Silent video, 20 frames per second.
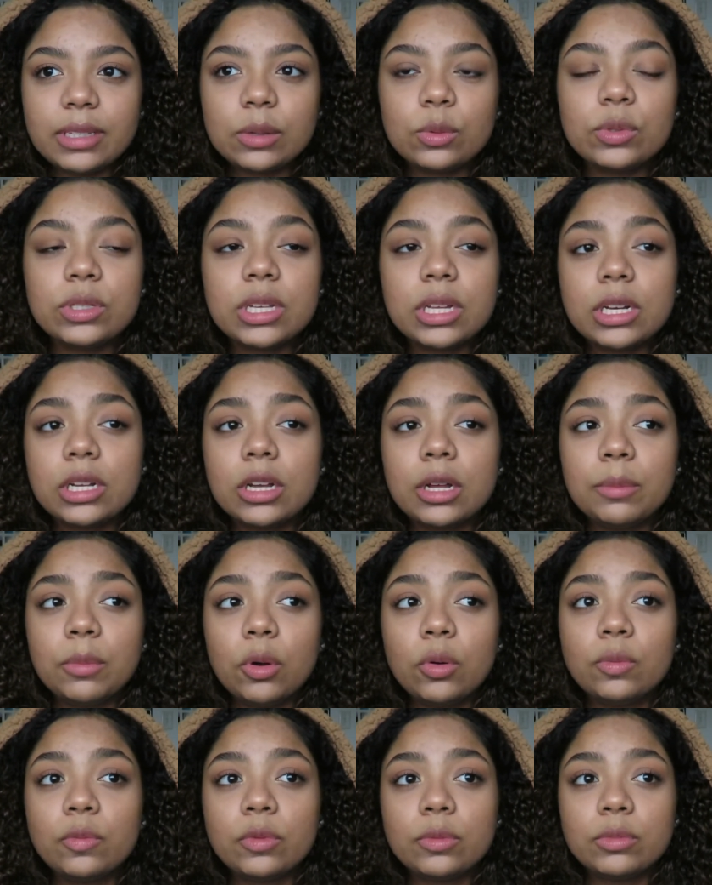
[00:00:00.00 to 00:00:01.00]
was gonna come
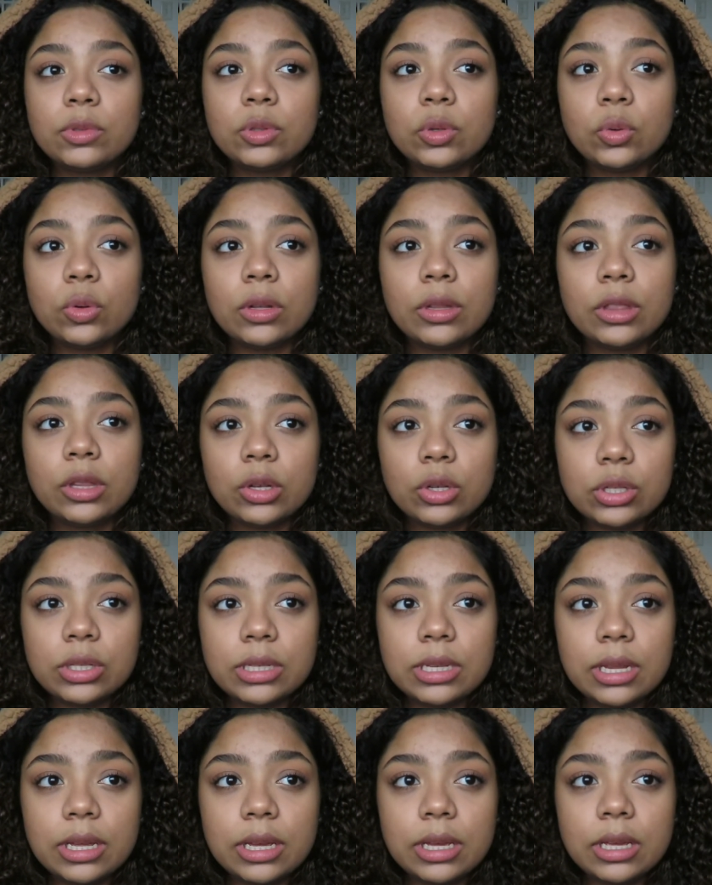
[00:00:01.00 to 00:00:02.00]
home from school on
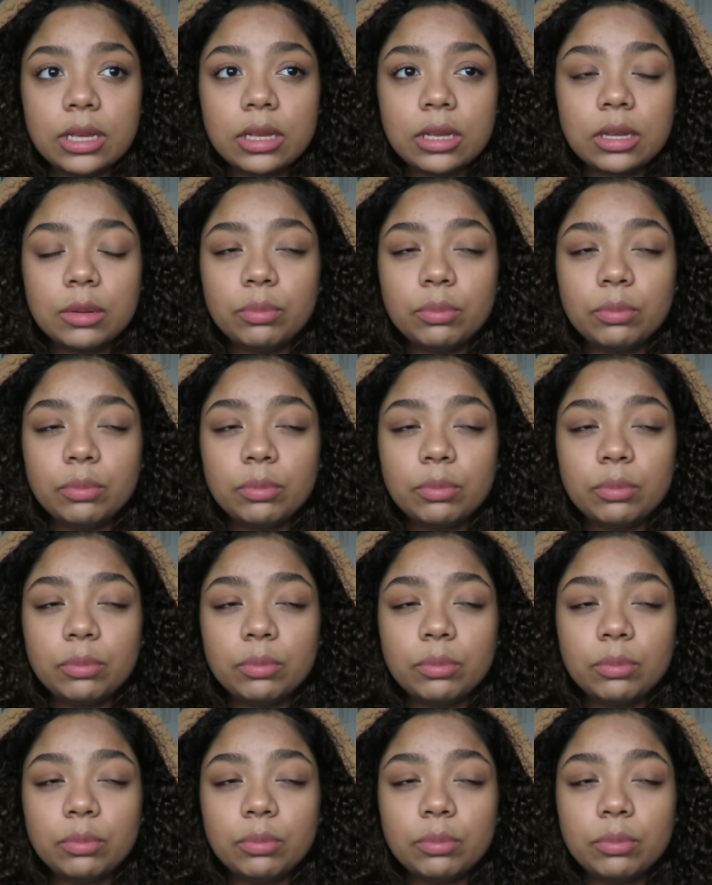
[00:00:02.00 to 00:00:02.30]
Thursday,